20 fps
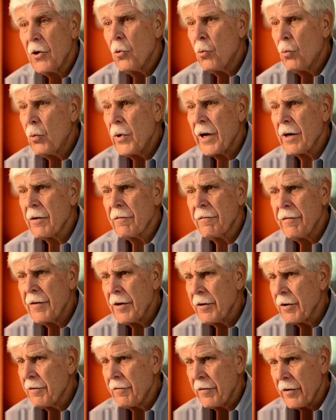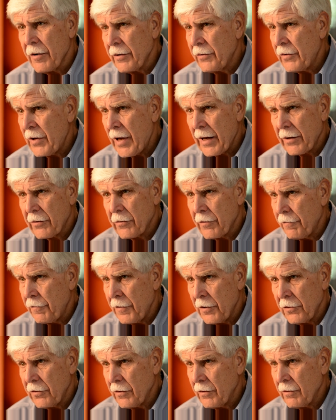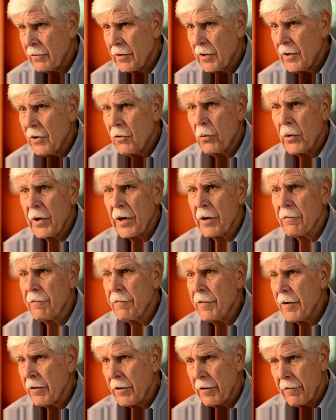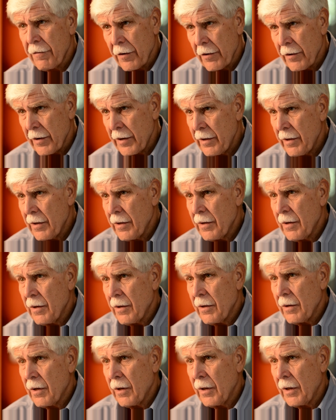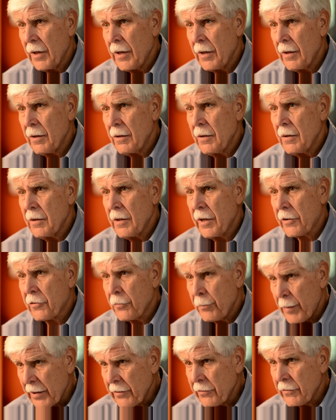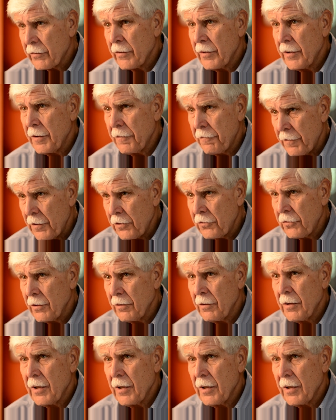We are very, very tax efficient. We are very, very expense efficient.